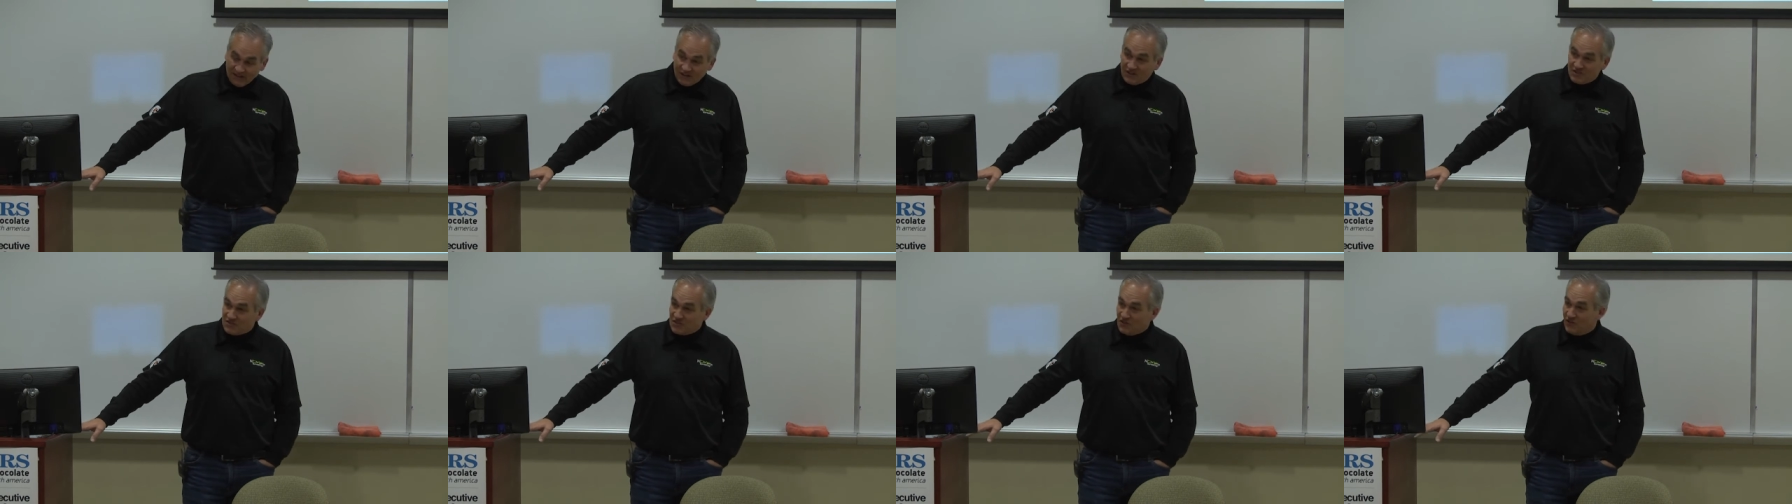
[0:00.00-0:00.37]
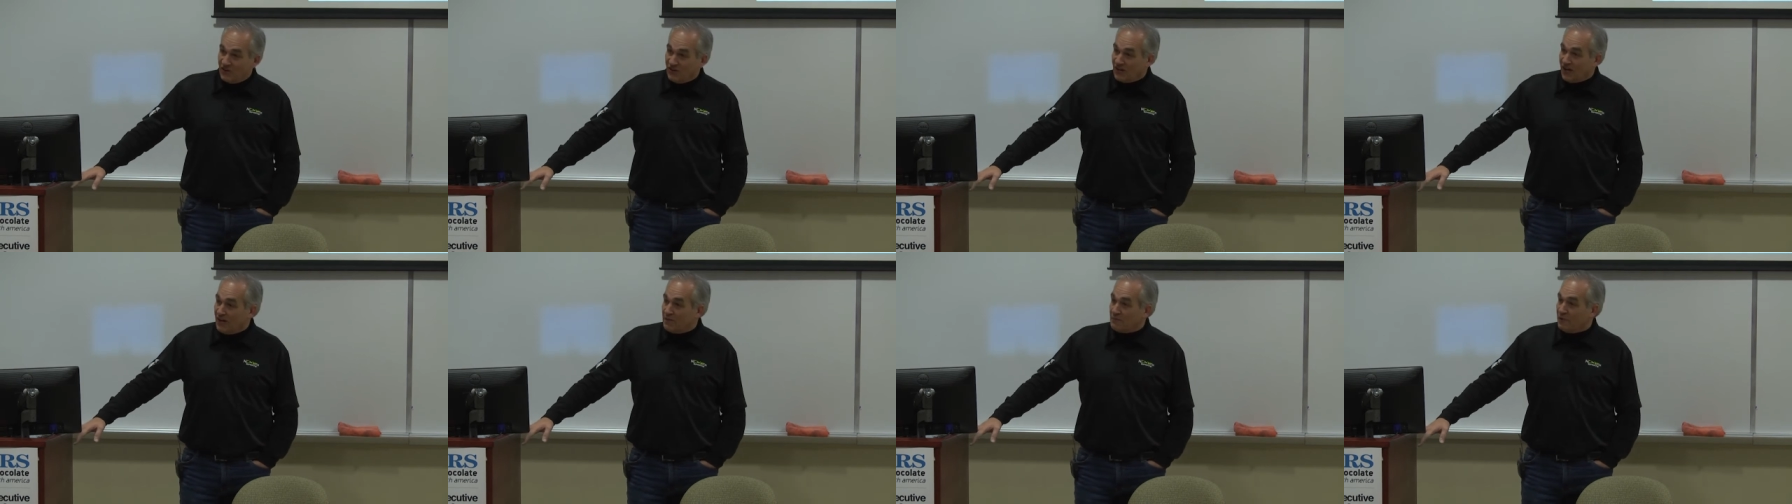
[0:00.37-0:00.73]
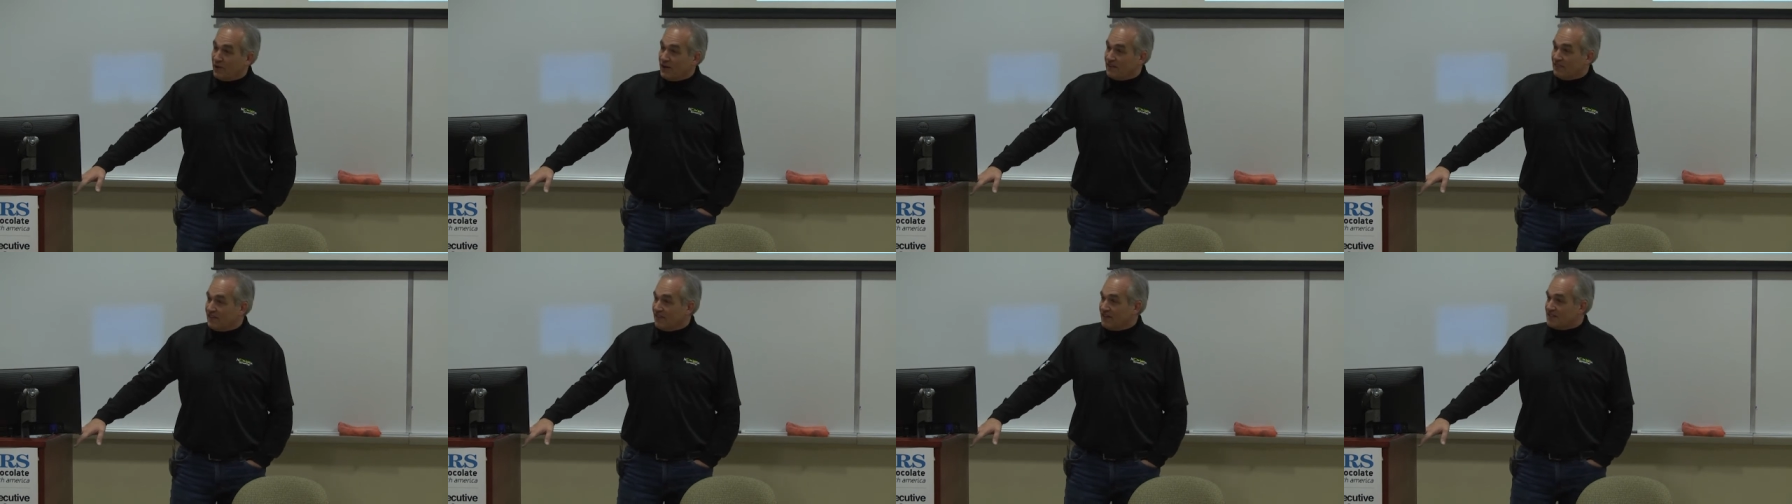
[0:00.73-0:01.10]
So look, I
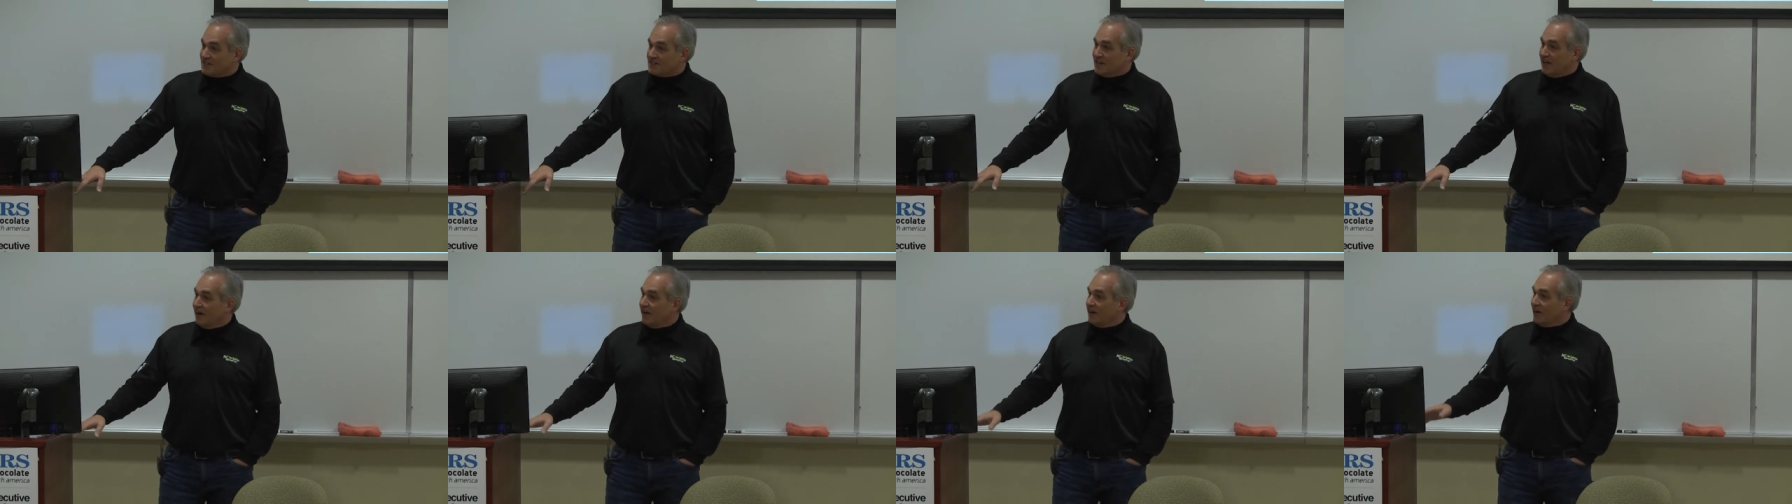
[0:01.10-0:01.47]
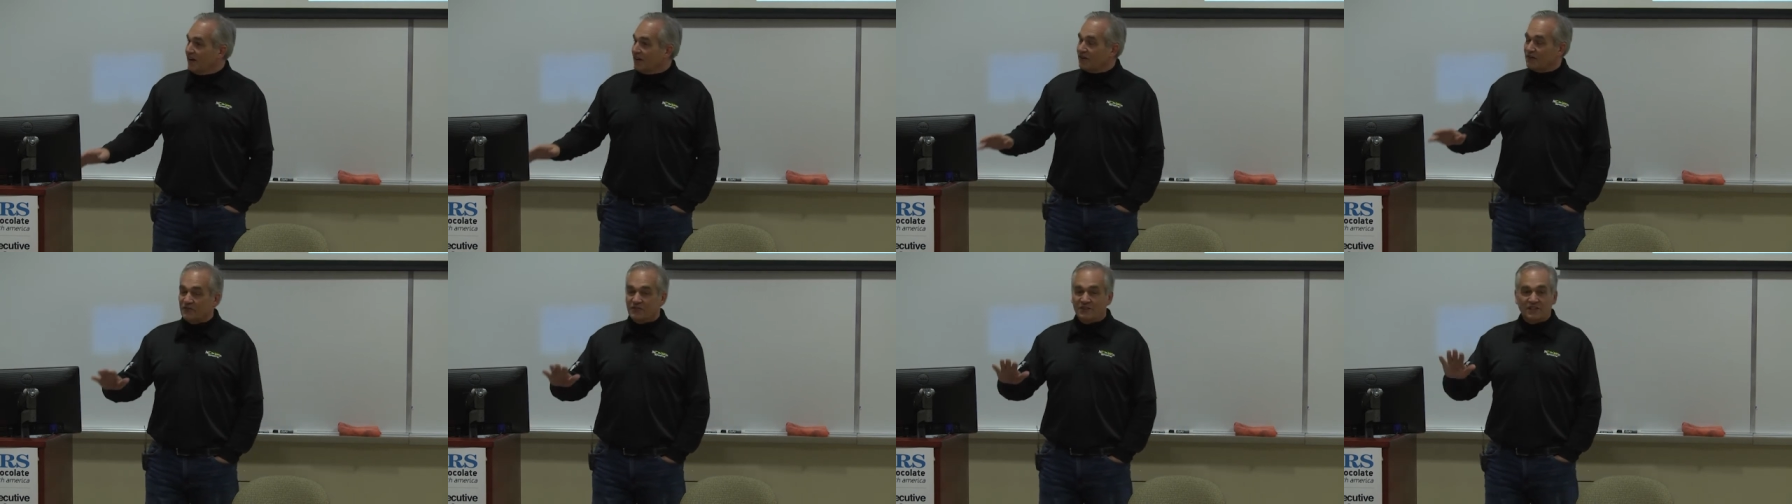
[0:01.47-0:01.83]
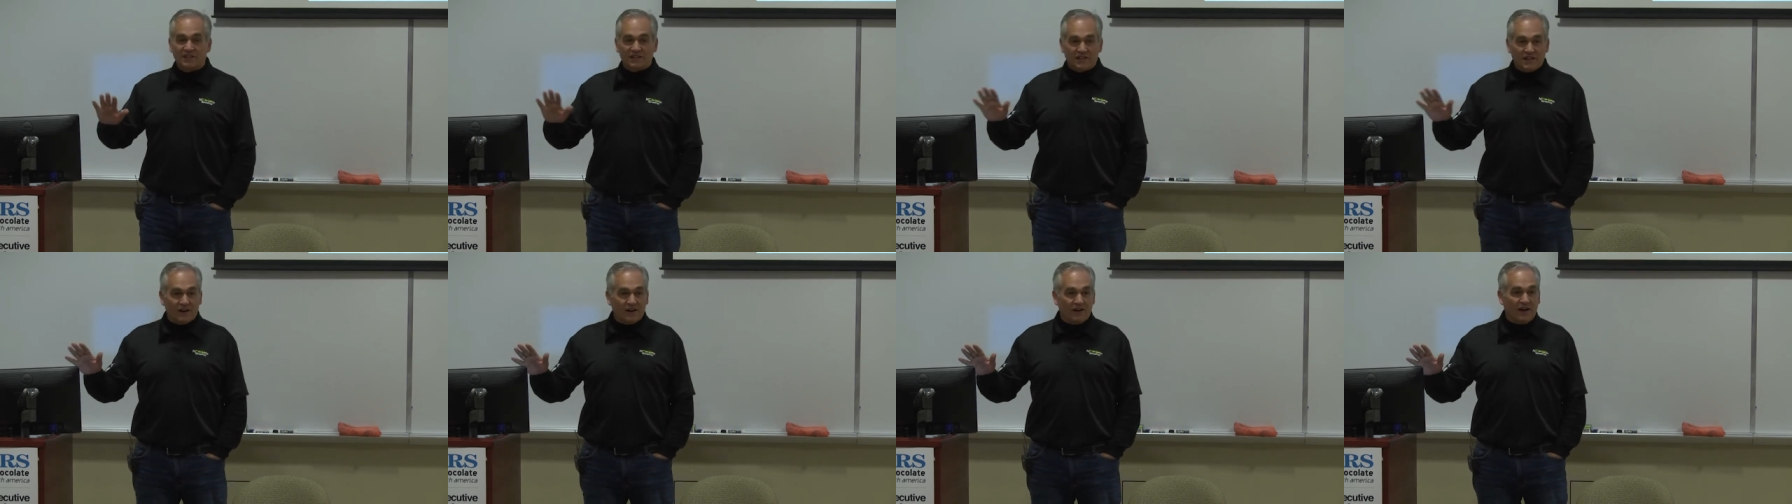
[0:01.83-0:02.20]
break things down. I don't
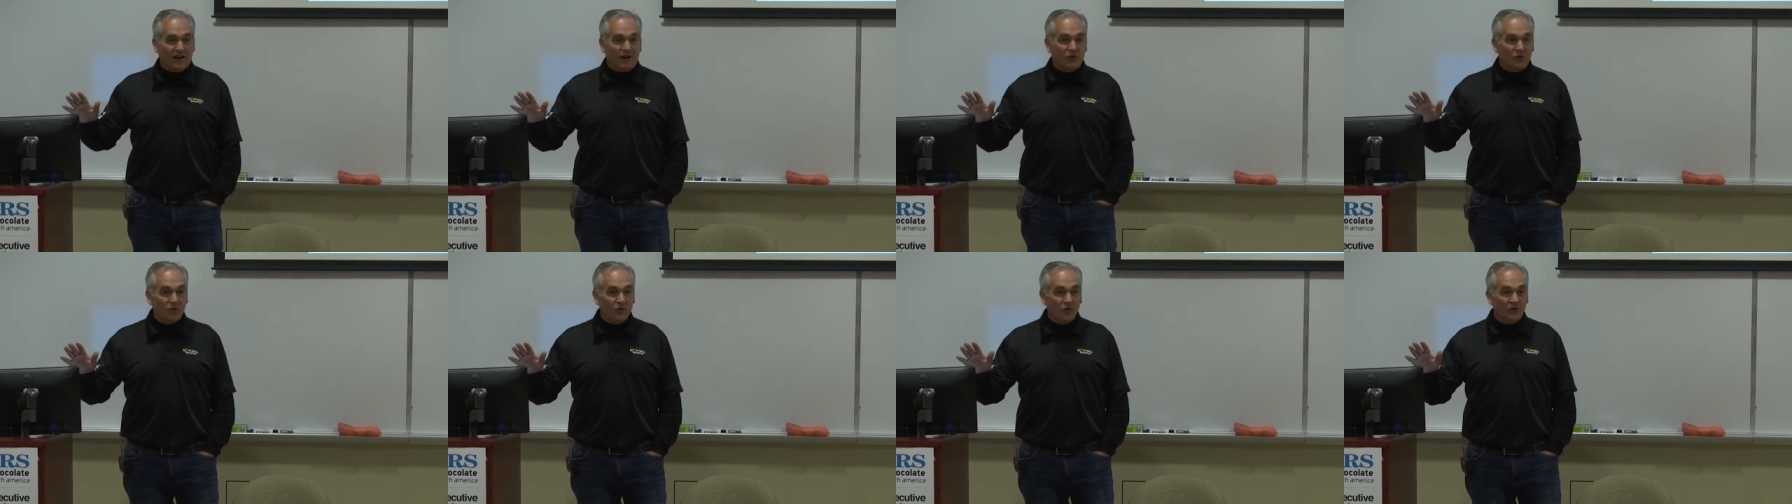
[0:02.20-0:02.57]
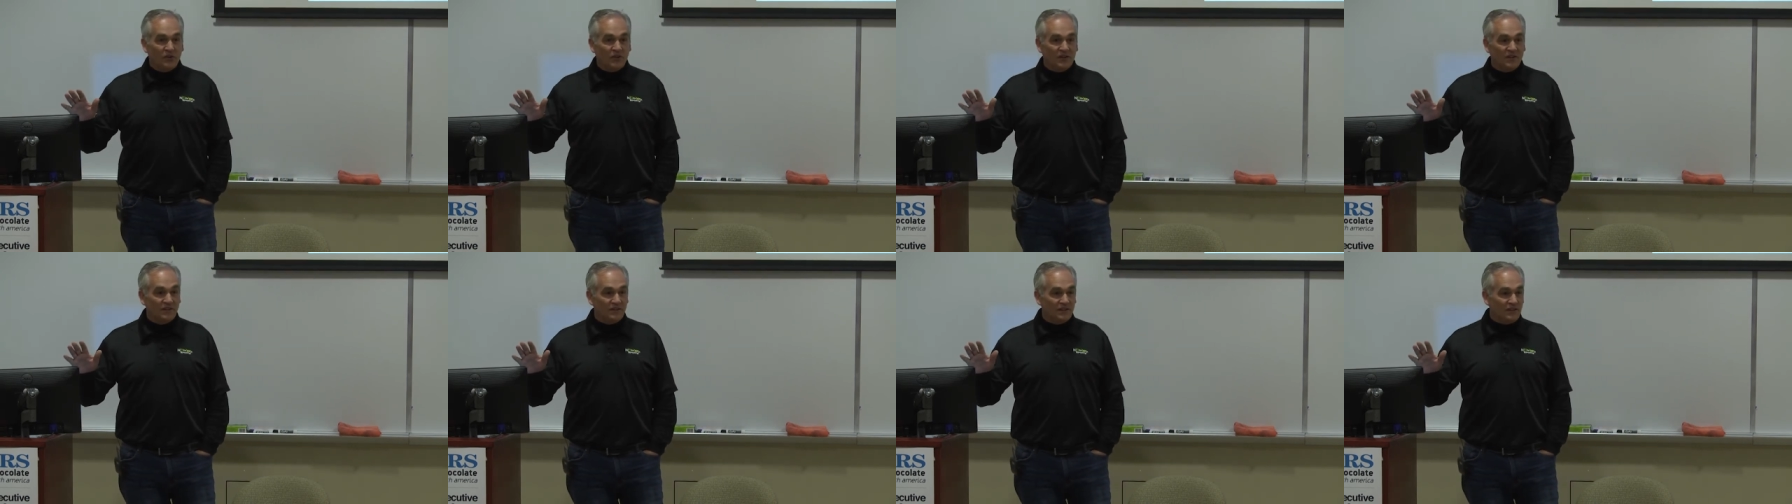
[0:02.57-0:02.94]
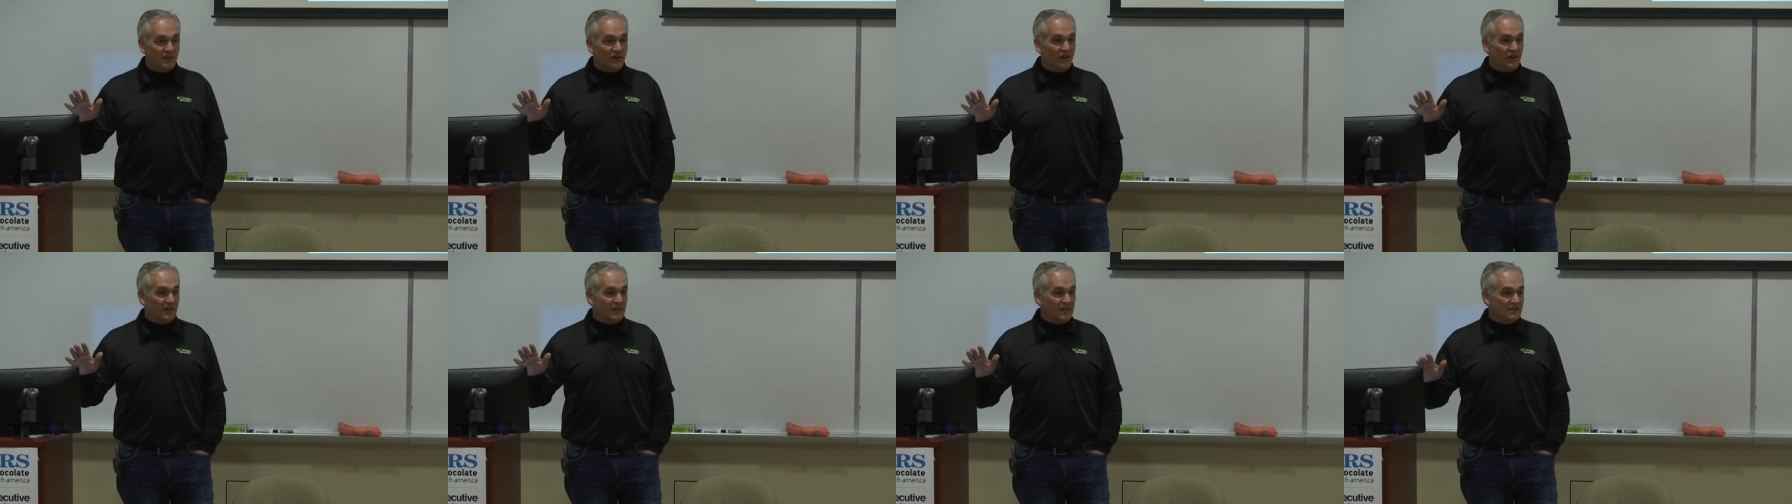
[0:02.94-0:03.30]
really care how old the
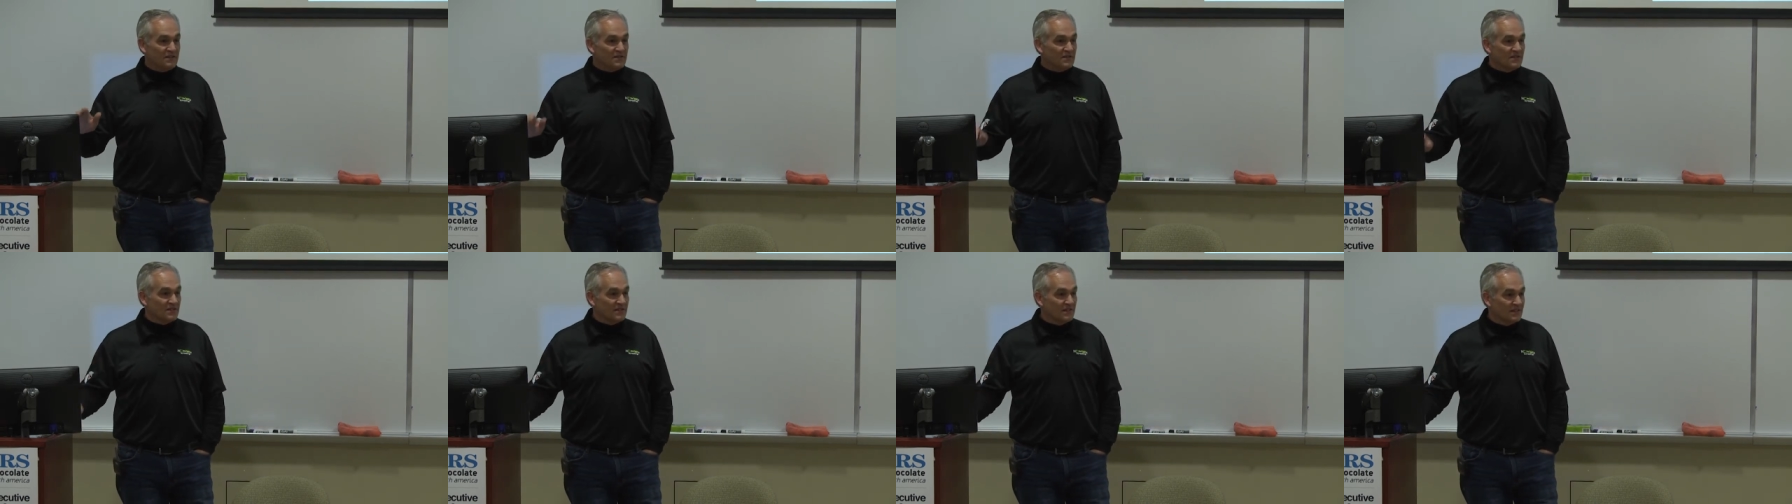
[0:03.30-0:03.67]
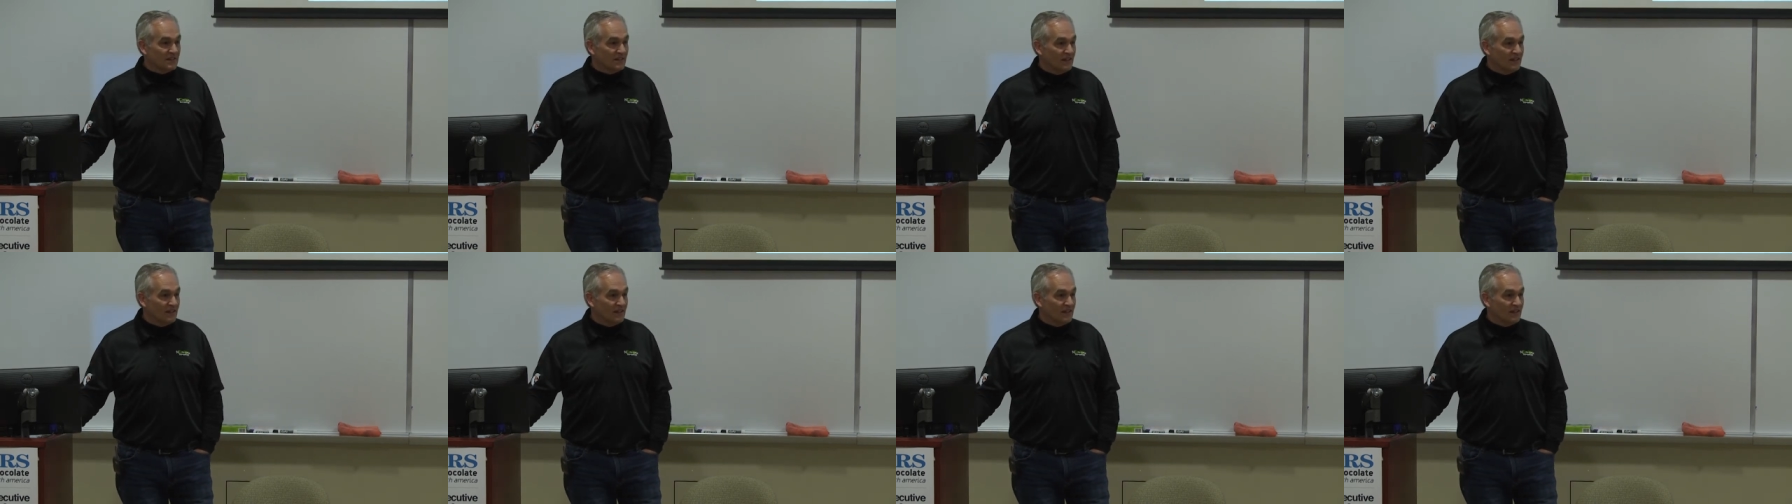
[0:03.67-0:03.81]
audience.